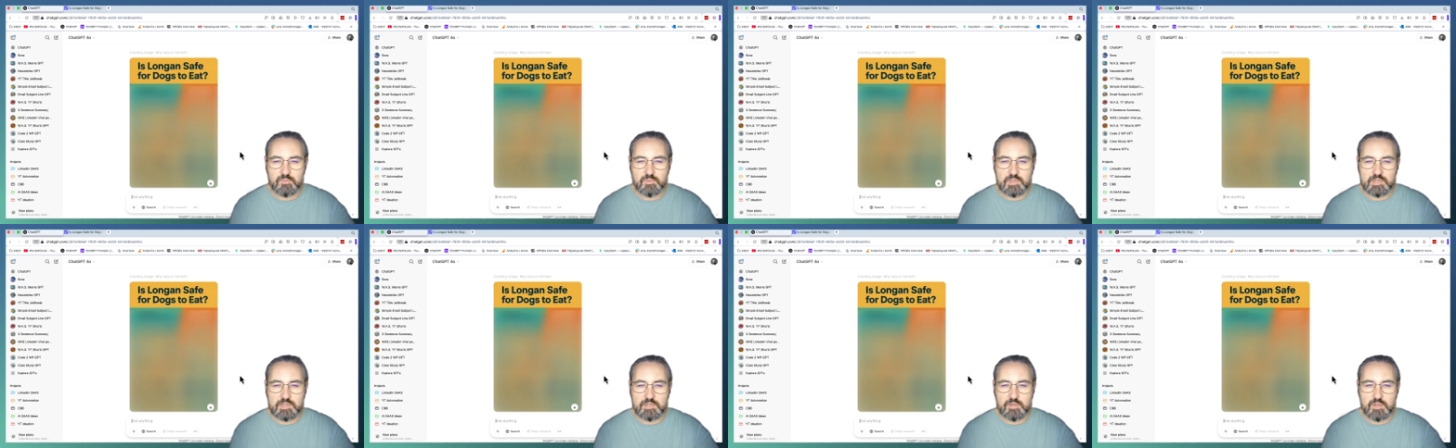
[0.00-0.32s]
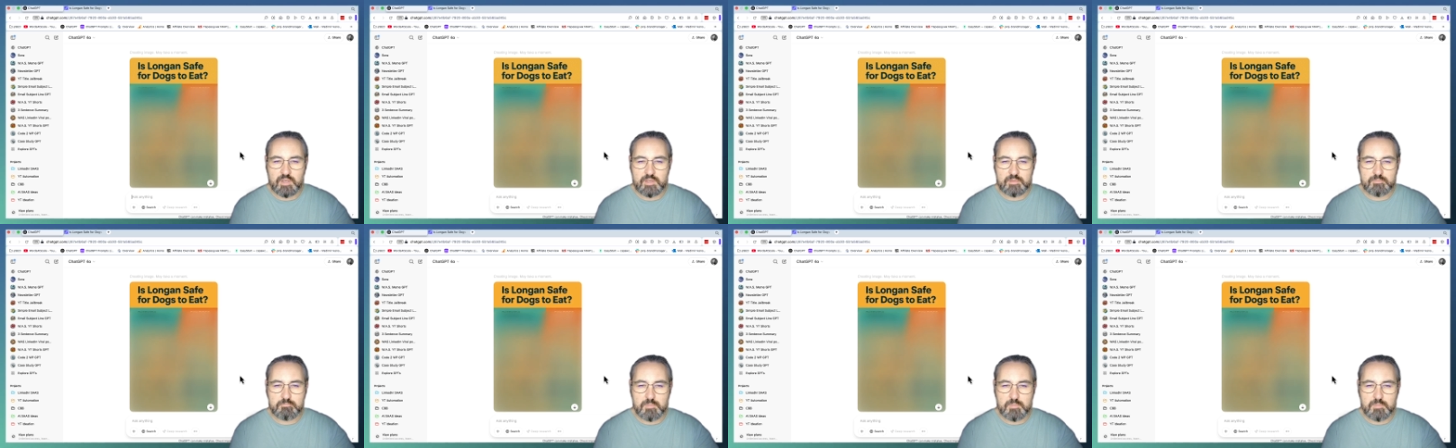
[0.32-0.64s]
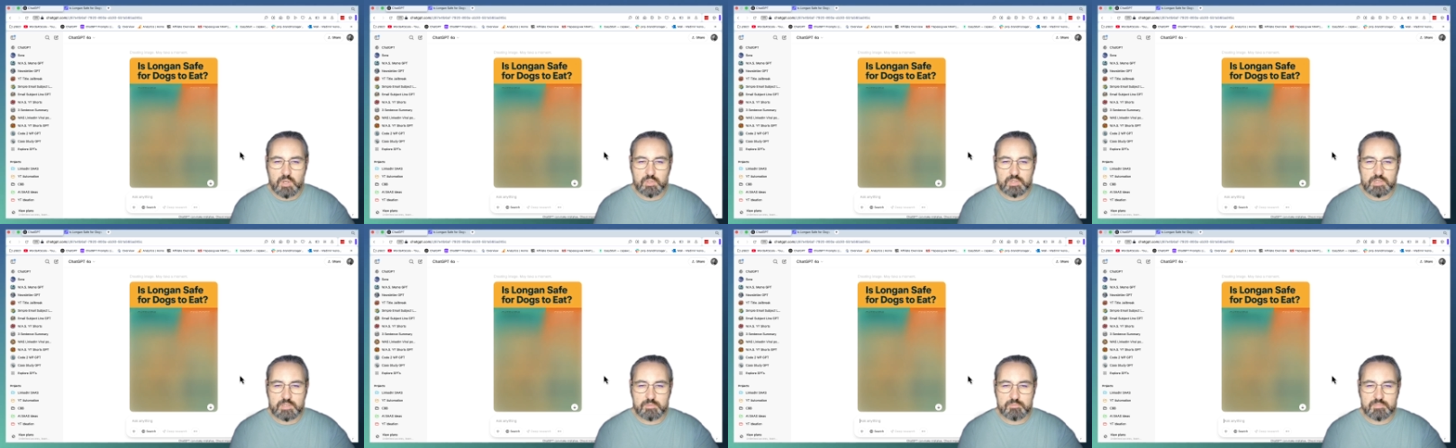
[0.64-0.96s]
when you had
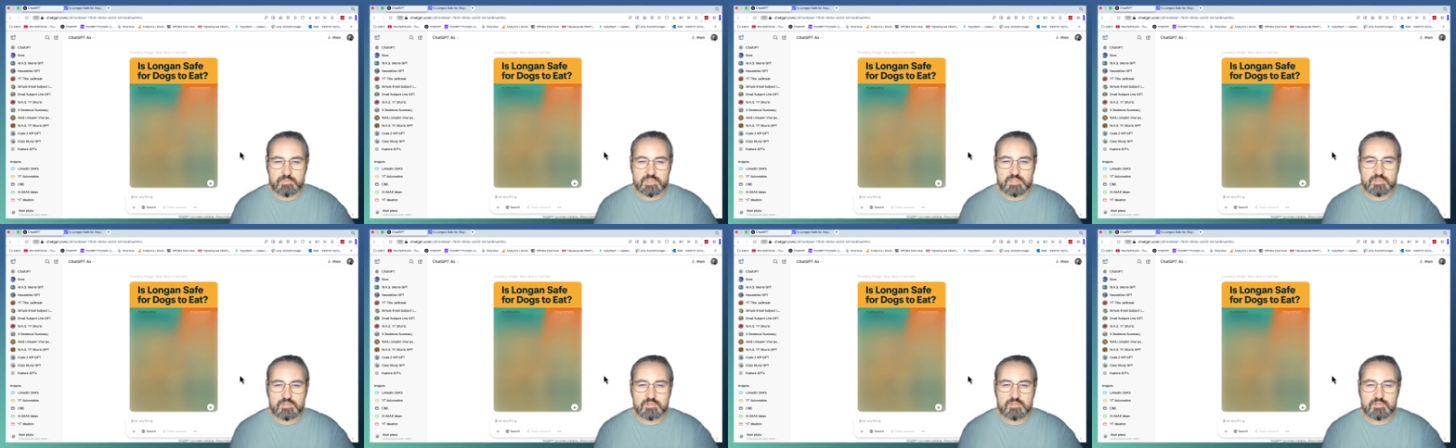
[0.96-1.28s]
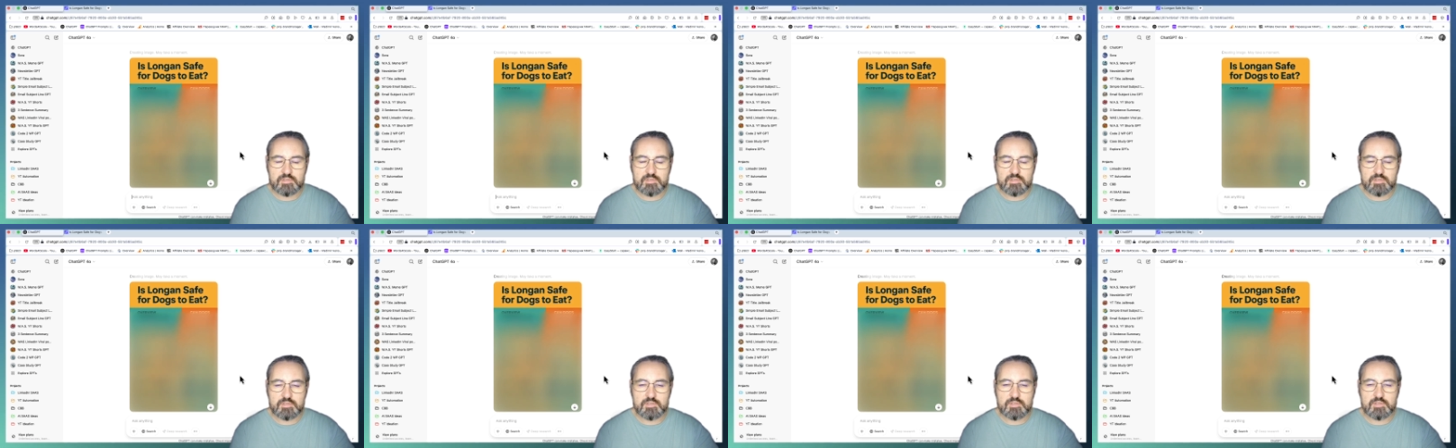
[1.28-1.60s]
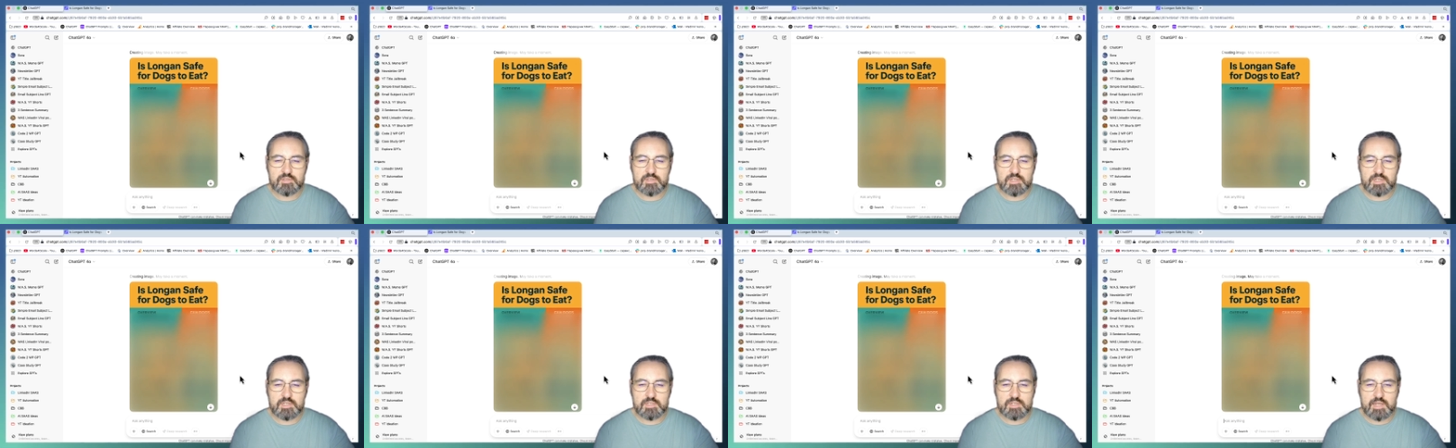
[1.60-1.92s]
modems
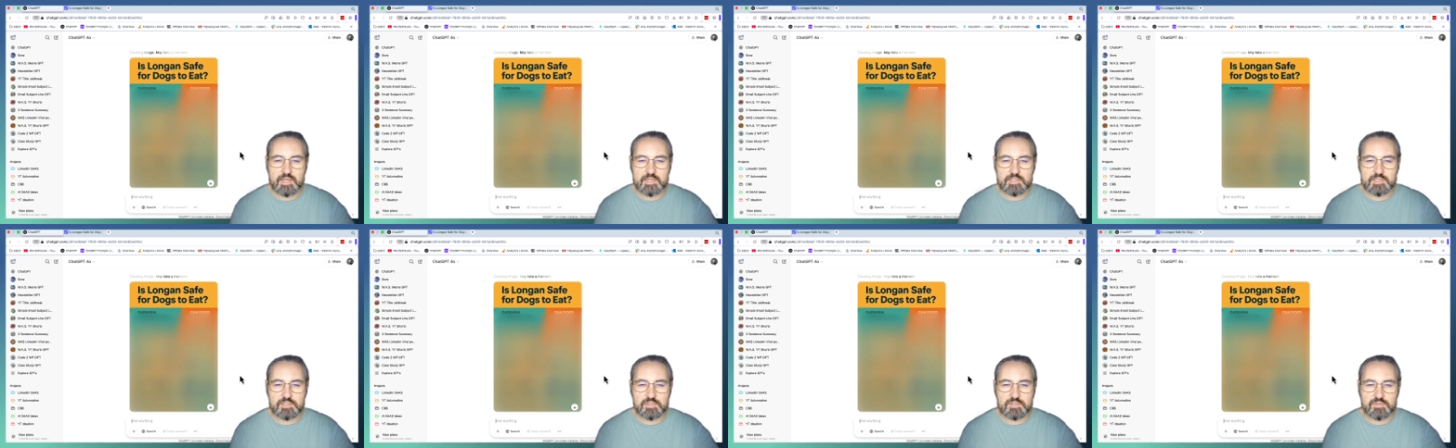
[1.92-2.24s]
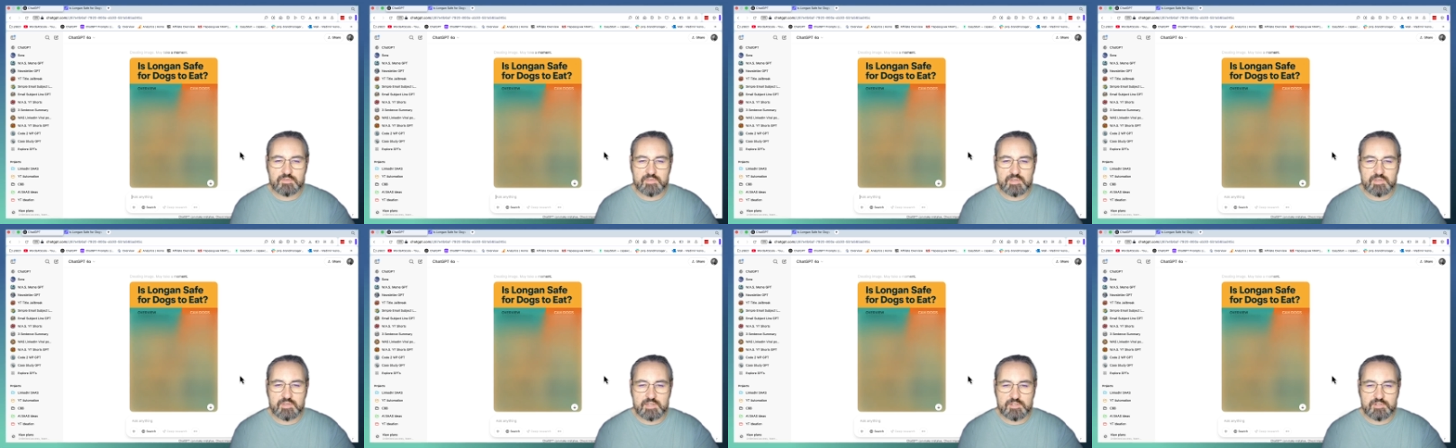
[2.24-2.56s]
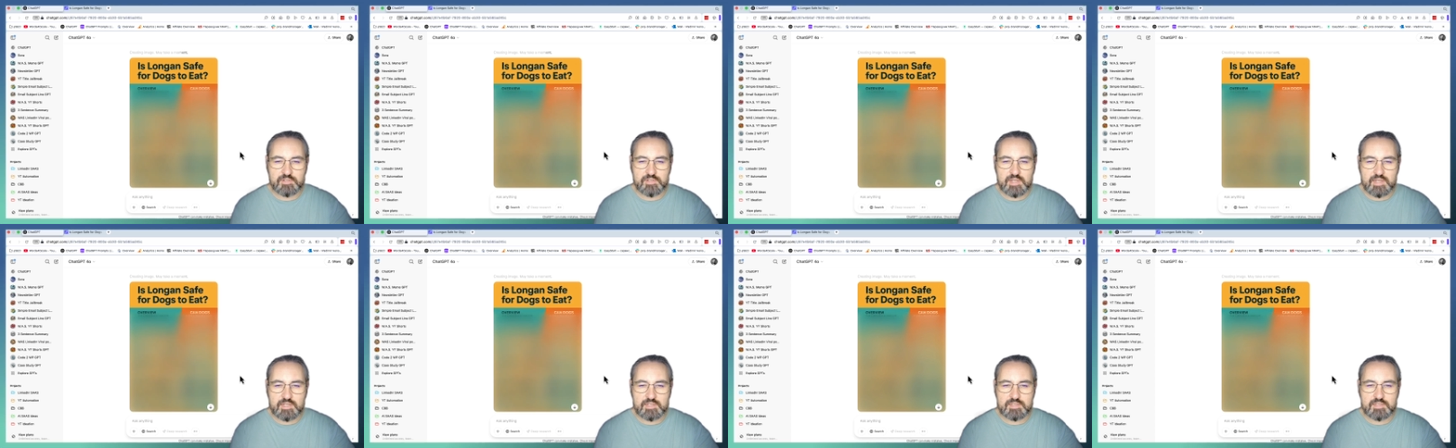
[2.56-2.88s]
connecting to the
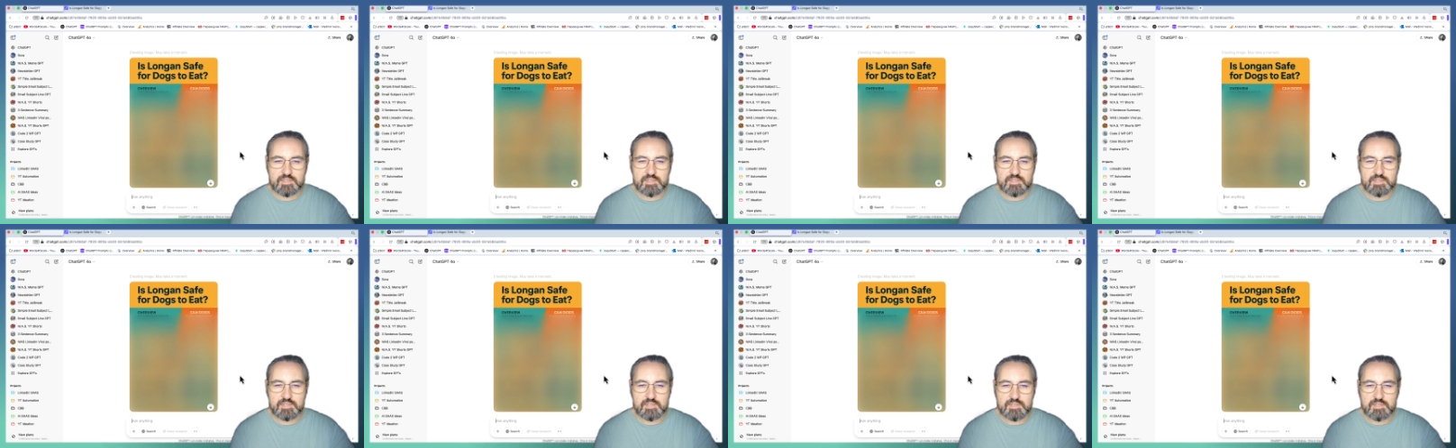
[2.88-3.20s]
internet,